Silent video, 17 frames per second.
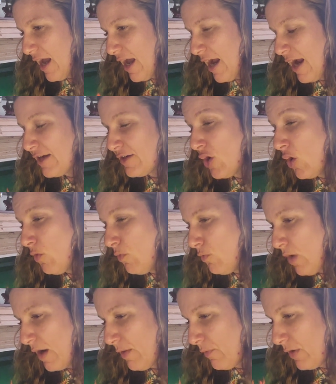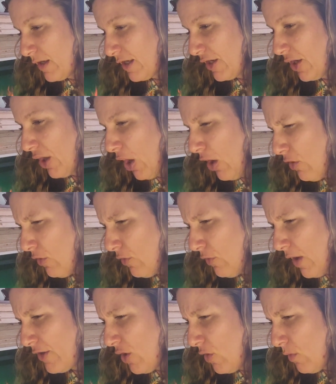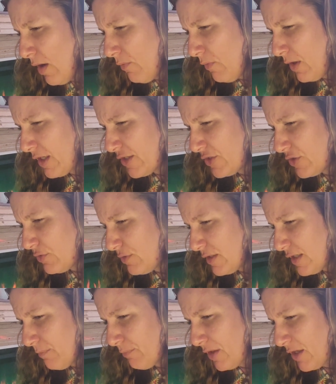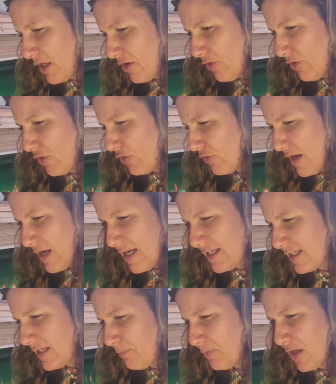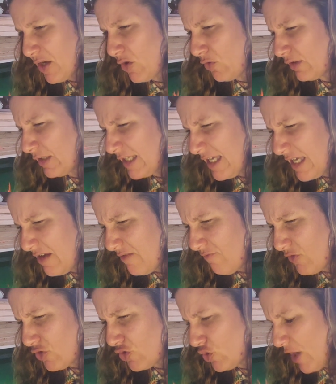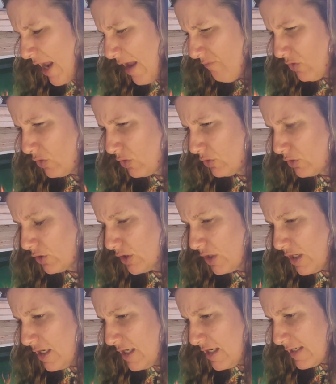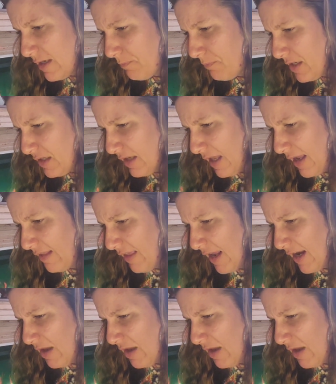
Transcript: I know I want to go. I know I want to do something here, or create something, or leave, or travel, or something like that.